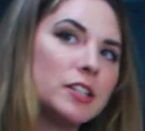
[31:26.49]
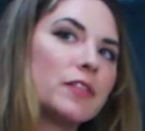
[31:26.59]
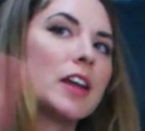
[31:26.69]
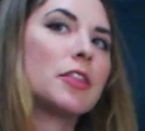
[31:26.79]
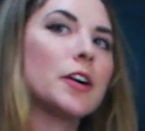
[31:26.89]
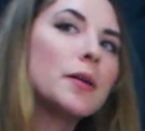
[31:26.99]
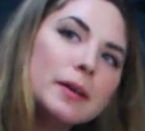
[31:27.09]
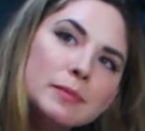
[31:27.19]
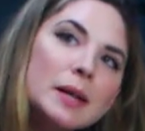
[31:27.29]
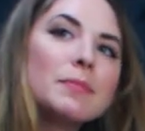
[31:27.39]
If I throw
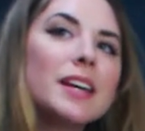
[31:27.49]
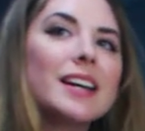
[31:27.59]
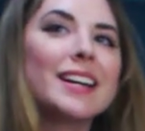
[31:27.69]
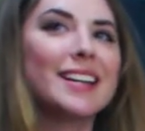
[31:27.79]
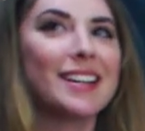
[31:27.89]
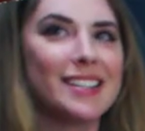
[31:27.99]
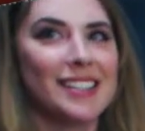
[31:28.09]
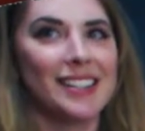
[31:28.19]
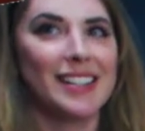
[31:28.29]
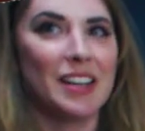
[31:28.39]
him something, he
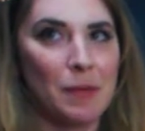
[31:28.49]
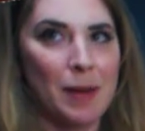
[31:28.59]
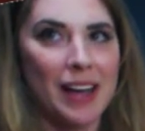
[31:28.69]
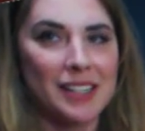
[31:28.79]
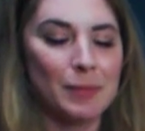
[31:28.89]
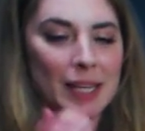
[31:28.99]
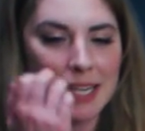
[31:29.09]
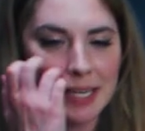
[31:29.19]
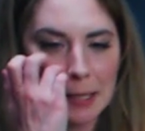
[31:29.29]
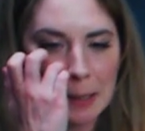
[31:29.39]
doesn't give it back to me.
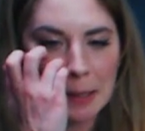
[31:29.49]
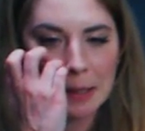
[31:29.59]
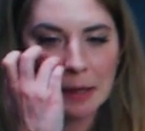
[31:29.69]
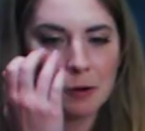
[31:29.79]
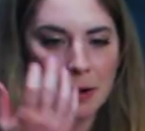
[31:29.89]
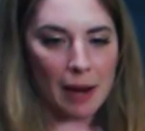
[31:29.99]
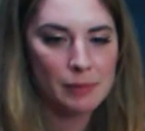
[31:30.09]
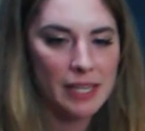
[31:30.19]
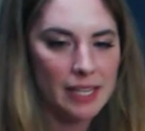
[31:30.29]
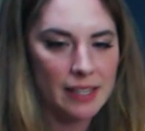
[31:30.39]
He grabs
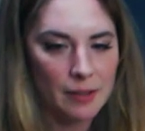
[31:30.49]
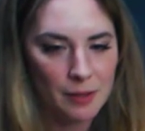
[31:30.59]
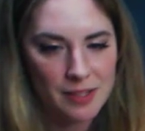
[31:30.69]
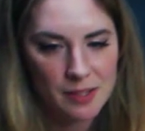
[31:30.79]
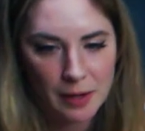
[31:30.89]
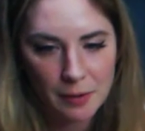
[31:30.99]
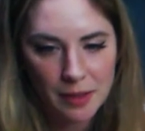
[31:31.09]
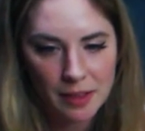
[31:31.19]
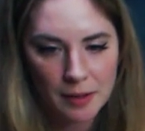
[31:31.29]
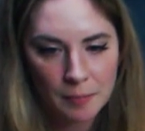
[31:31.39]
it and then runs away with it.